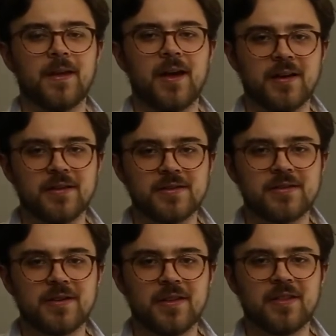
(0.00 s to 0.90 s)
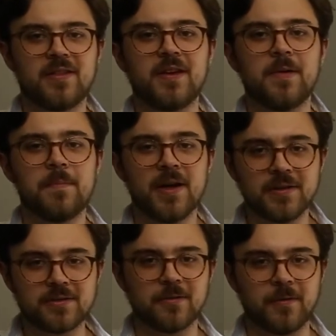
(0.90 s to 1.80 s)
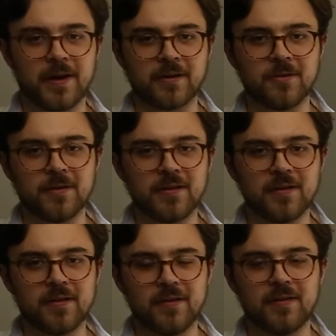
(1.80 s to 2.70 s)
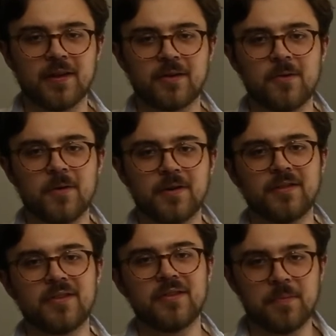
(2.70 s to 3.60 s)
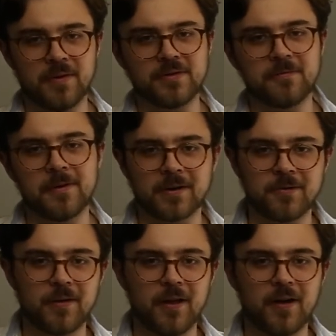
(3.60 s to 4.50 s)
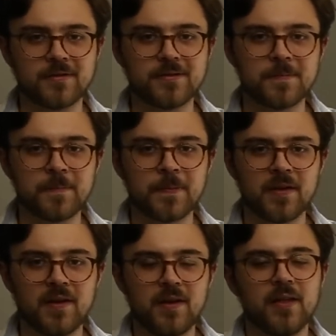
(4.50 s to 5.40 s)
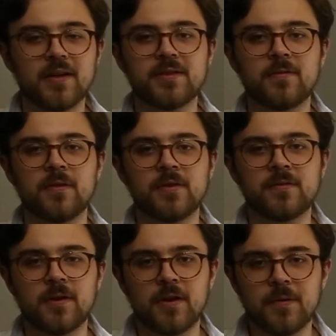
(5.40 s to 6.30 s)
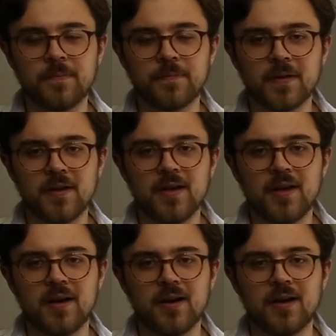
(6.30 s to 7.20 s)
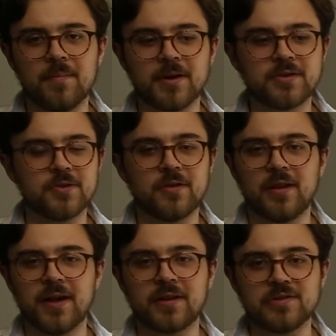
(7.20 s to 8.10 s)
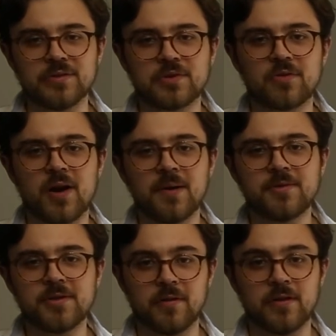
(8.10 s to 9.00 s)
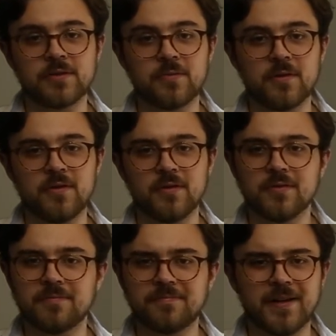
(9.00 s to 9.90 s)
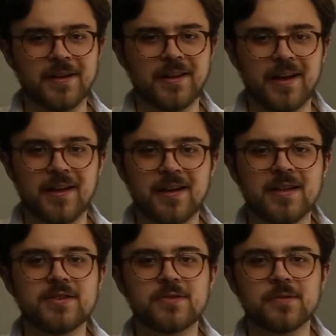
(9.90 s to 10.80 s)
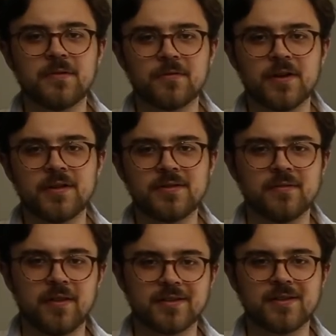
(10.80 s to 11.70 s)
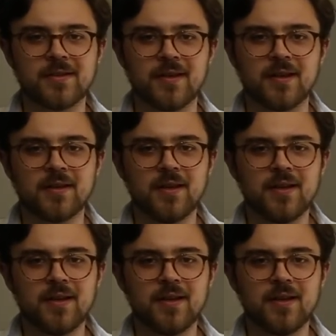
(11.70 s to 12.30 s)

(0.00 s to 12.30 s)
as the pencil factory that coined the pencil factory lofts. That's it for this video. Make sure to like and subscribe, share this with your Atlanta history friends if that's a thing,